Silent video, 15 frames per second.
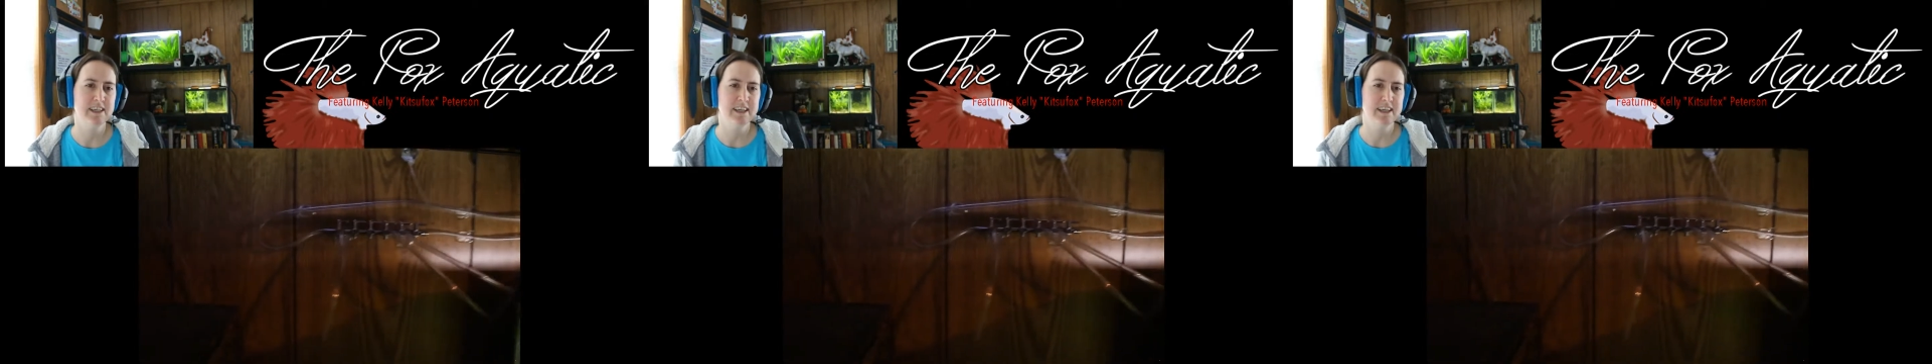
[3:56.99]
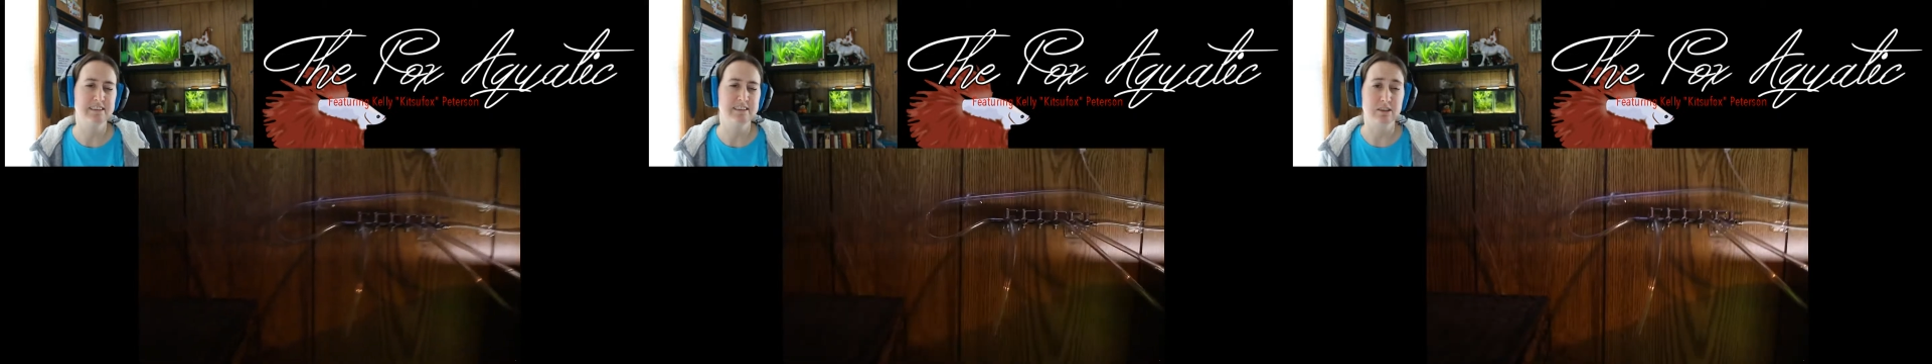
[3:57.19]

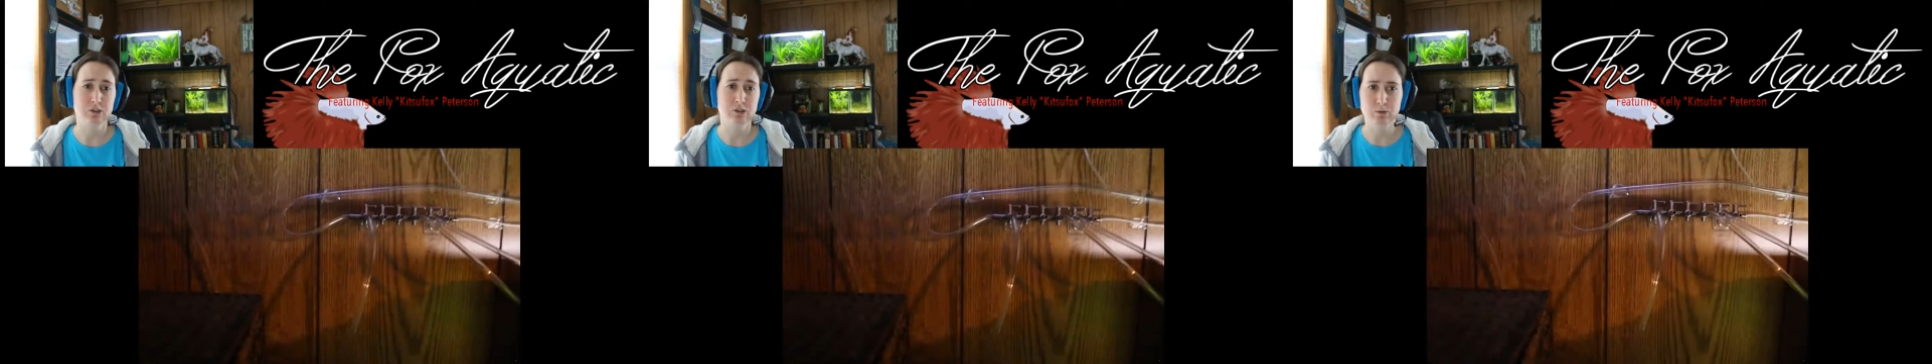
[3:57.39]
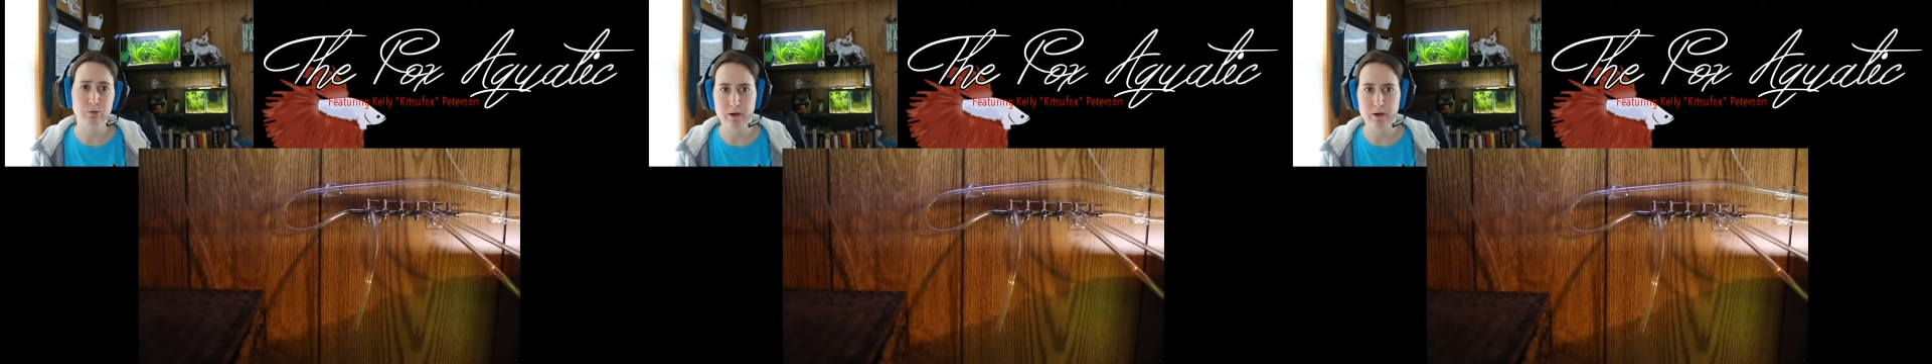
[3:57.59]
It's a
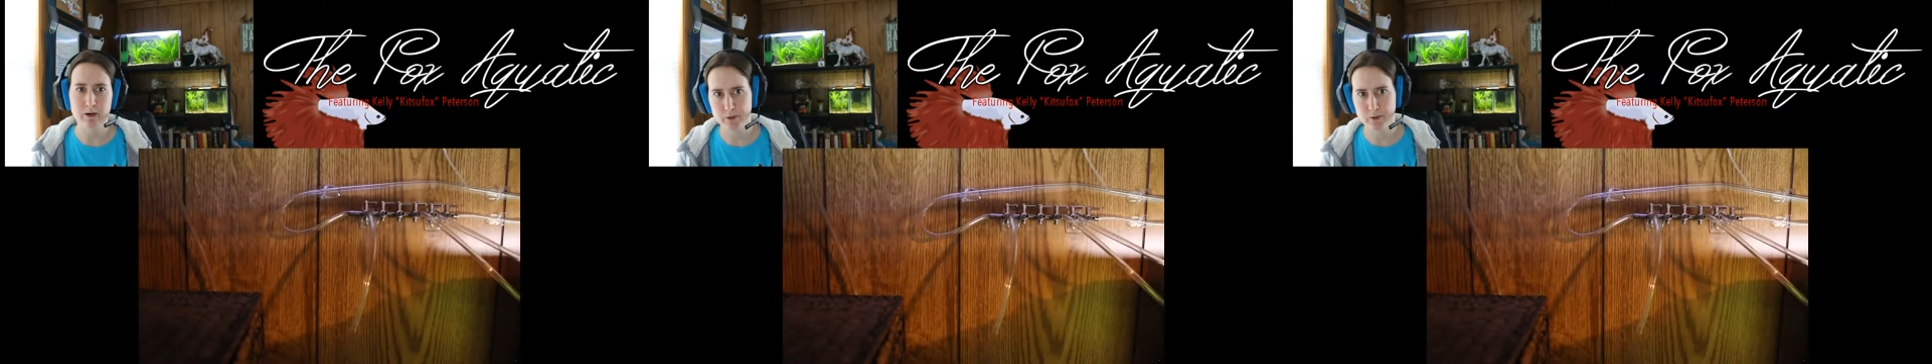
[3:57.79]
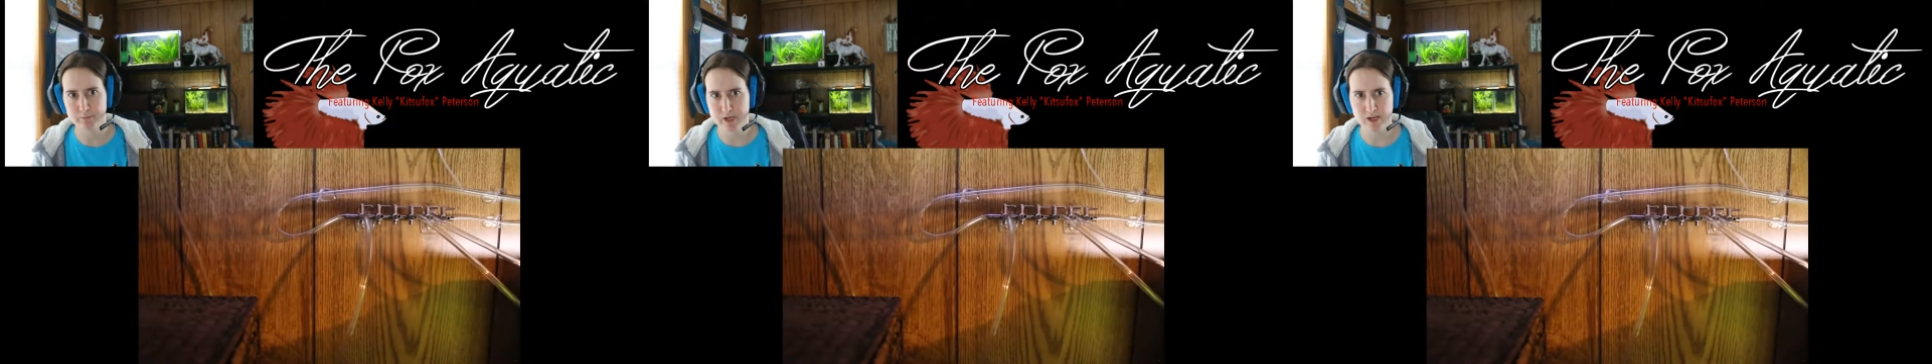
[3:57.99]

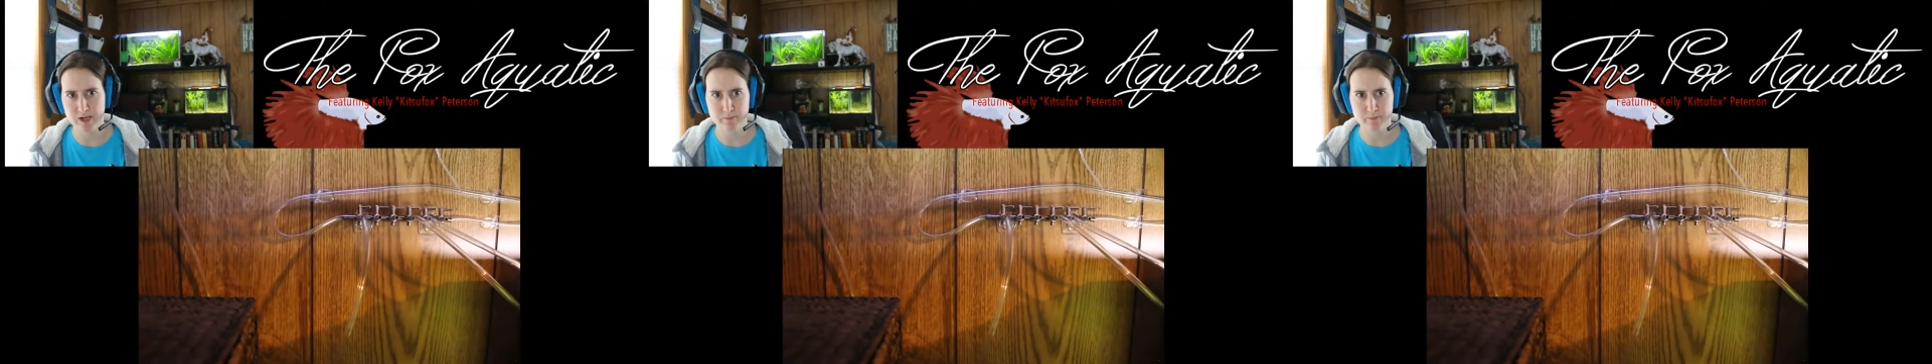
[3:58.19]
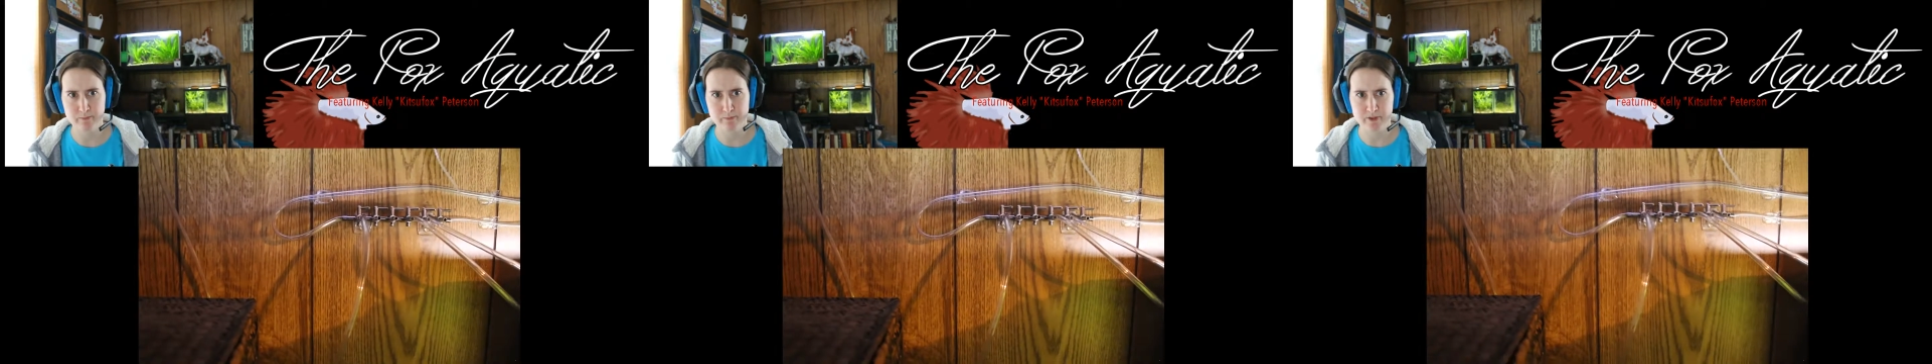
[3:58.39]
2-output pump.
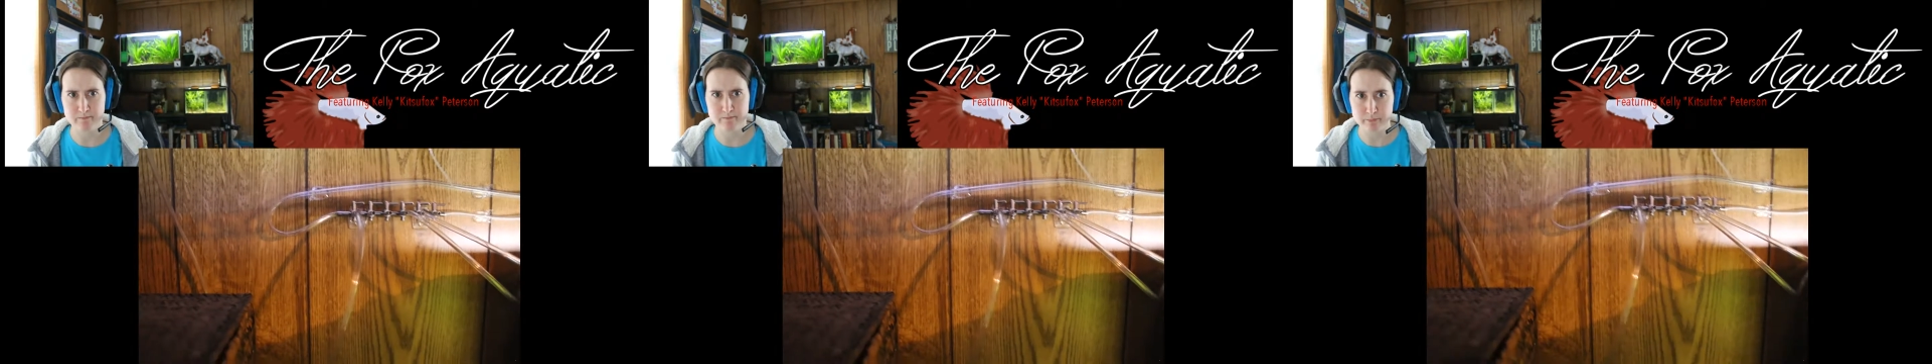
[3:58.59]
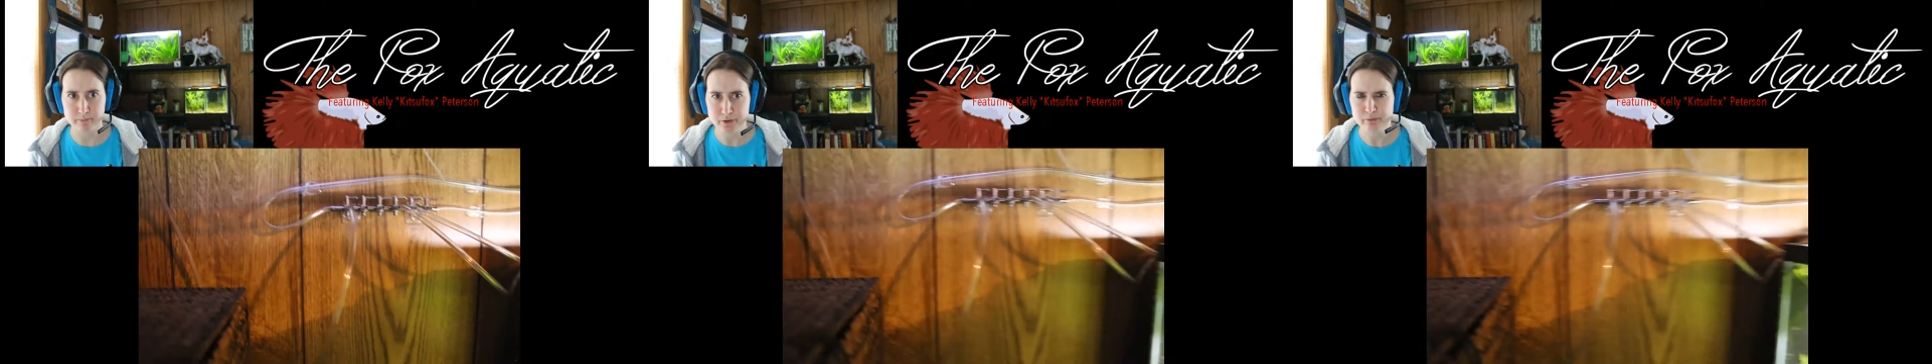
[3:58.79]
They are
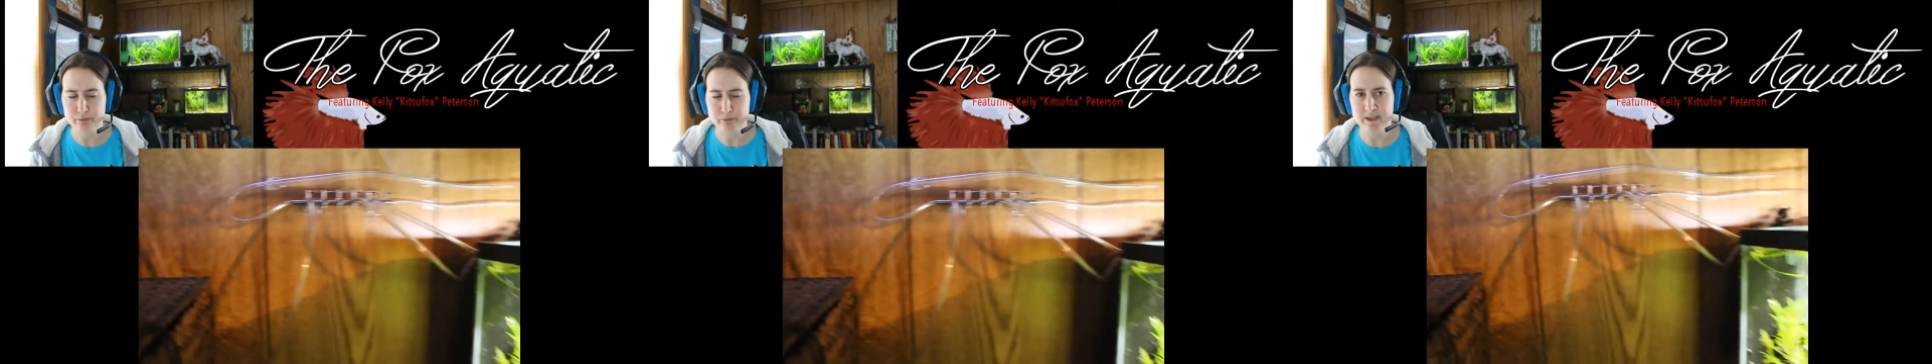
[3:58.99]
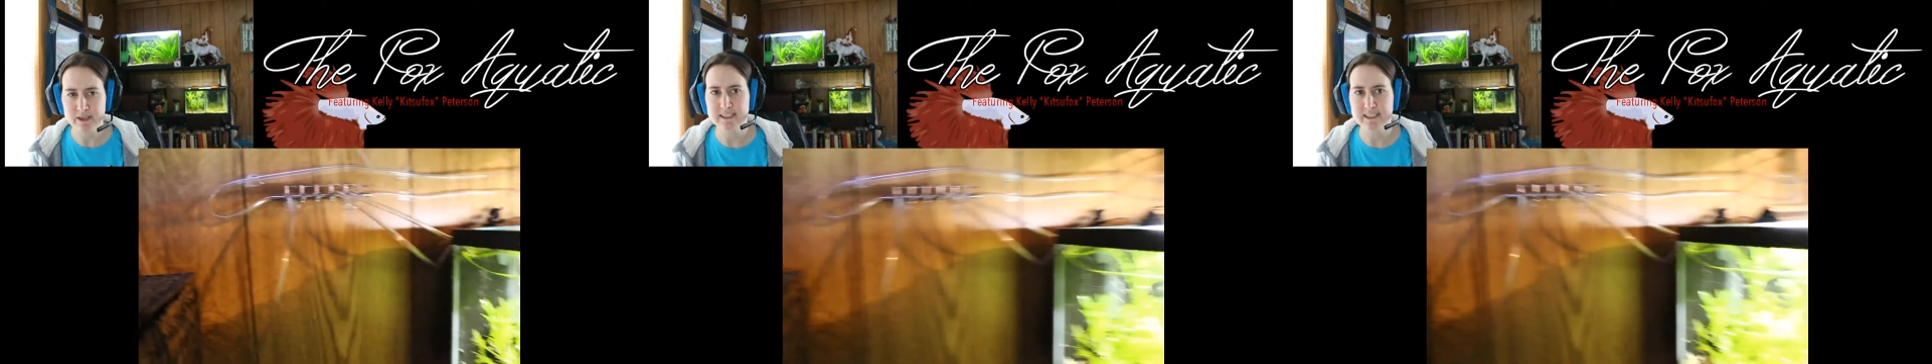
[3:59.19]
both
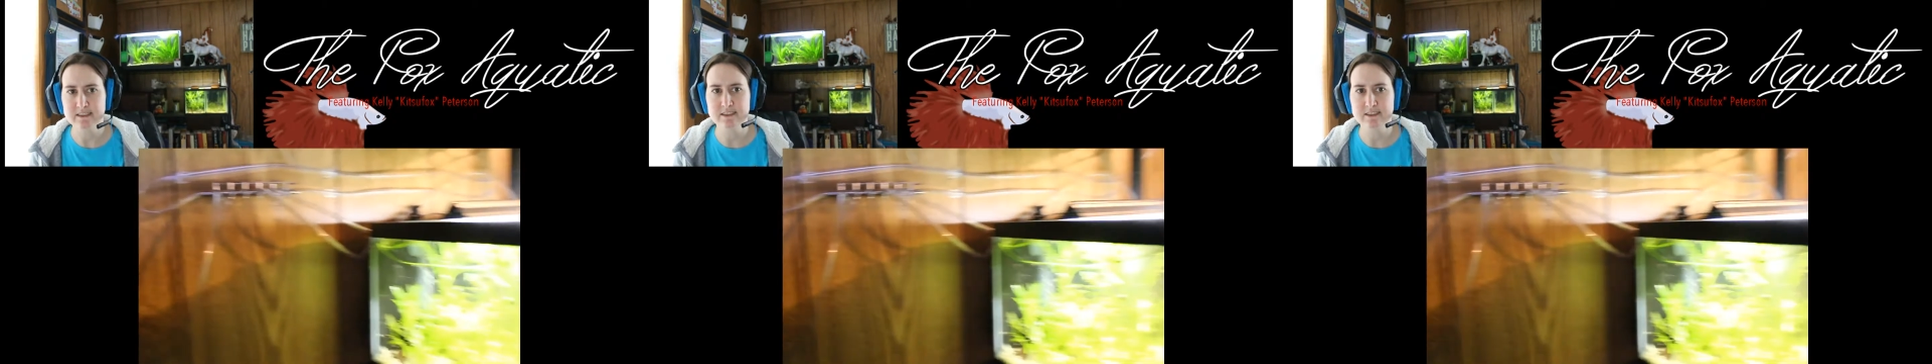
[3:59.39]
running into the